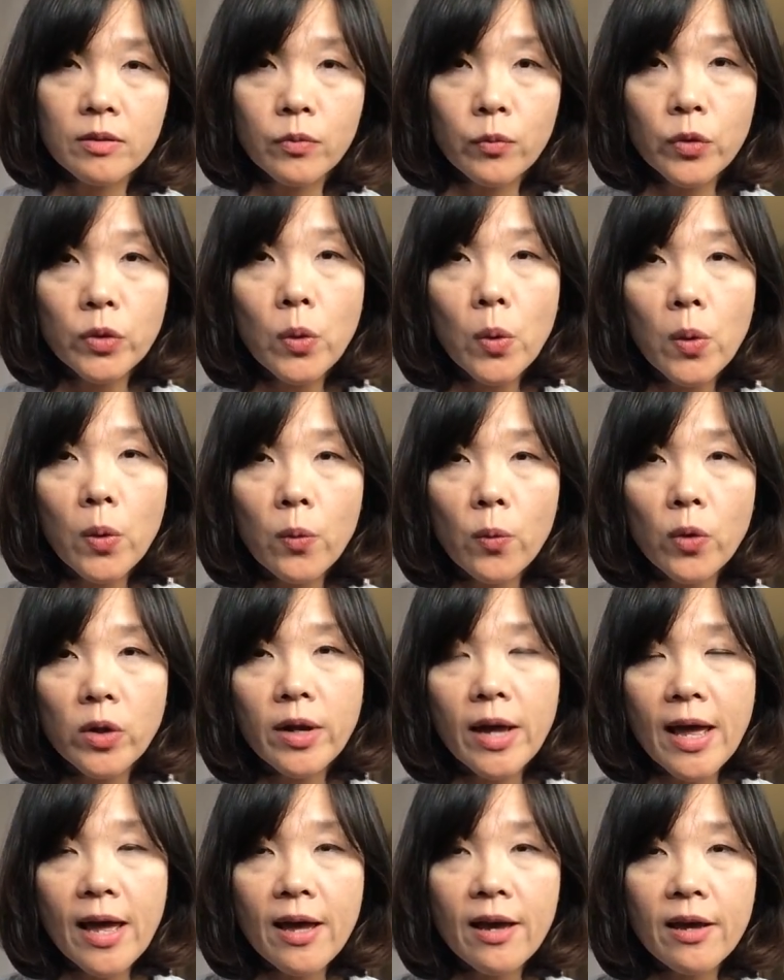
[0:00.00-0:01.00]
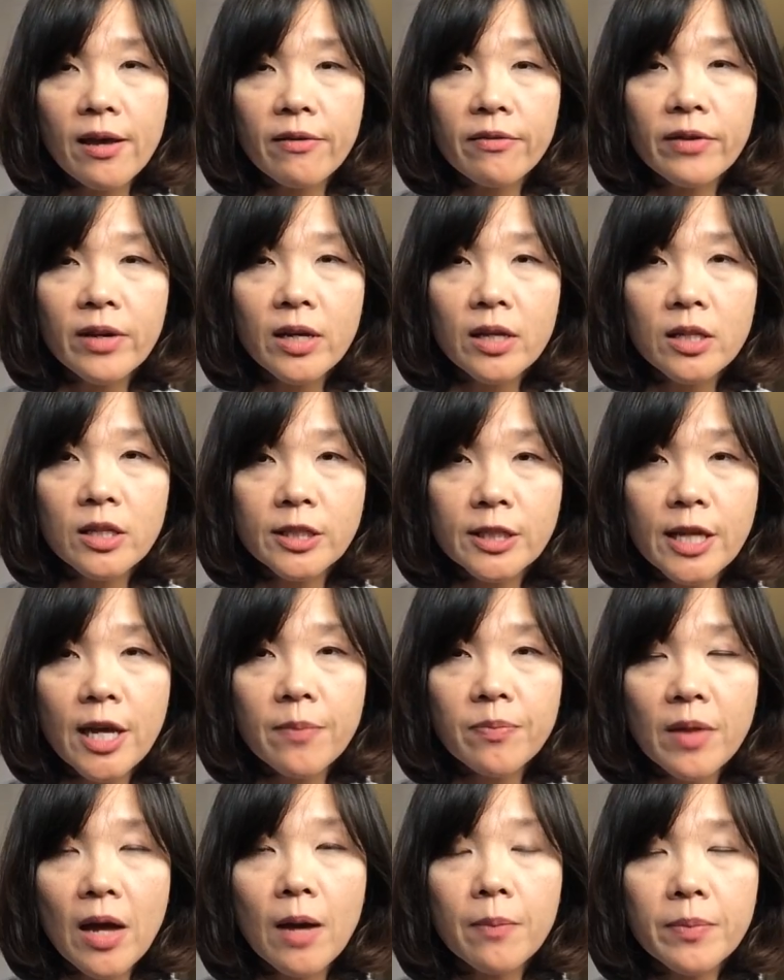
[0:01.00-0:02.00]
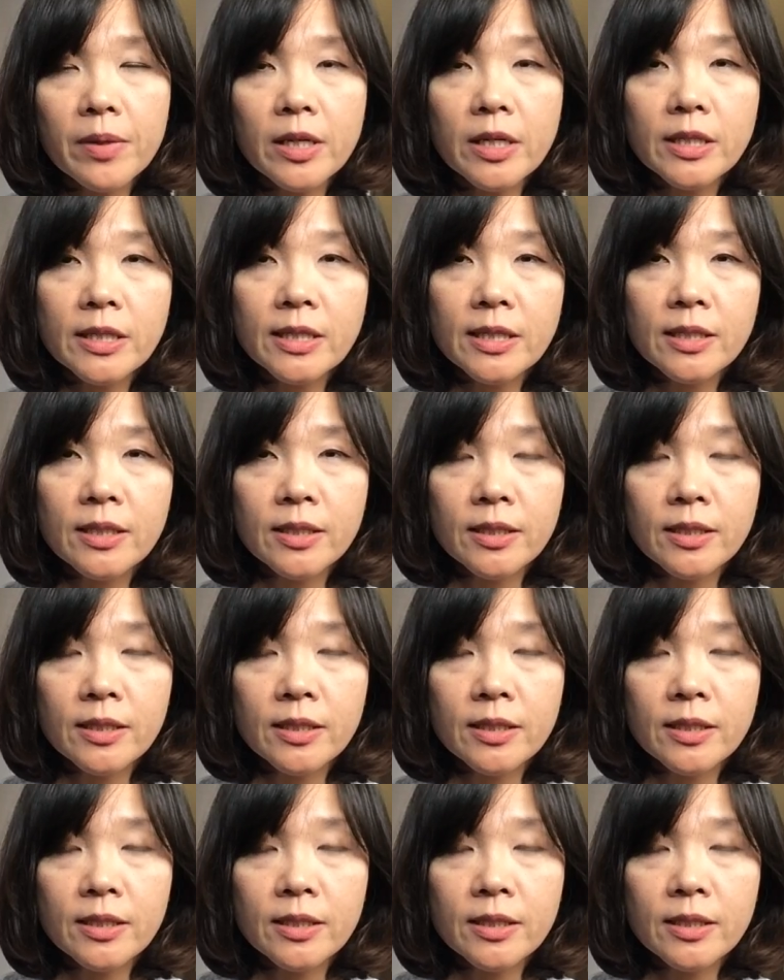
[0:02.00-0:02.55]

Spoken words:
We don't want to have the same topics.